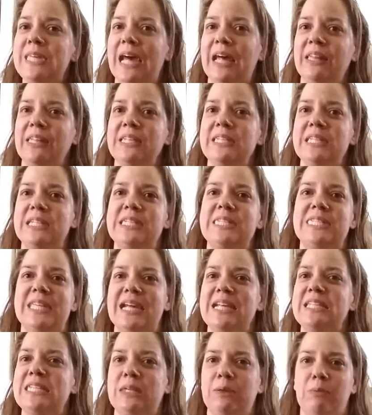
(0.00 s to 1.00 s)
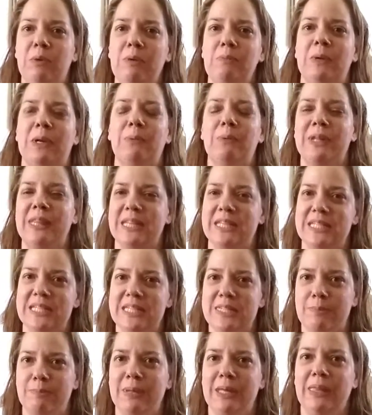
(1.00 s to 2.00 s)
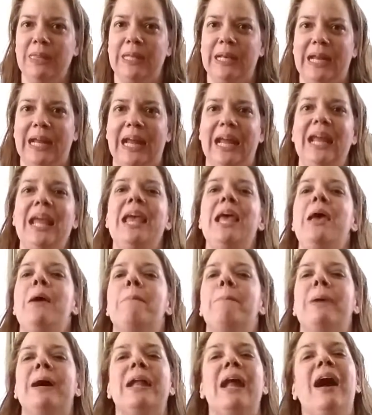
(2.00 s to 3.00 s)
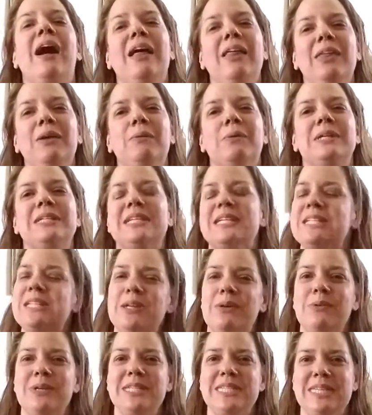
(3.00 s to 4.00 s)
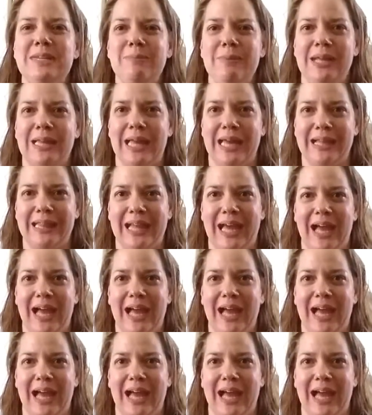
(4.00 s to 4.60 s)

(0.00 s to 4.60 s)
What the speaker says: talented, sexy woman with a disability, but Hollywood doesn't always see me like